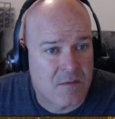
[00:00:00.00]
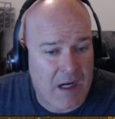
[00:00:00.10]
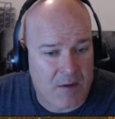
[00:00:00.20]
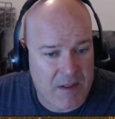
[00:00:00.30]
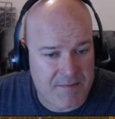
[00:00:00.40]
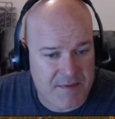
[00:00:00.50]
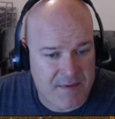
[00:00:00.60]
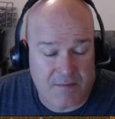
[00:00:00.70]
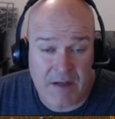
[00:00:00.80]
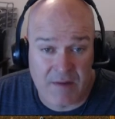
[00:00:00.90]
Wow, we
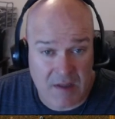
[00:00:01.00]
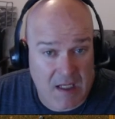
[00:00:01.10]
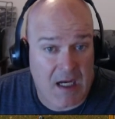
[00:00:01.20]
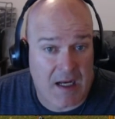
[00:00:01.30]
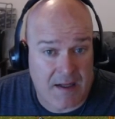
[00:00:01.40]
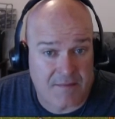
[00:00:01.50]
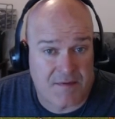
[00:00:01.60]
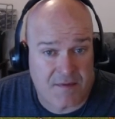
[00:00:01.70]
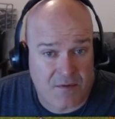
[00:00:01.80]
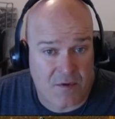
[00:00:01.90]
have a lot
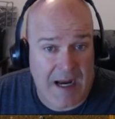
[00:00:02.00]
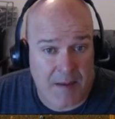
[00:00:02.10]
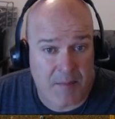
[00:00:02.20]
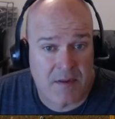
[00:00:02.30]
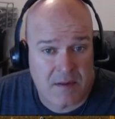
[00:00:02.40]
of crap.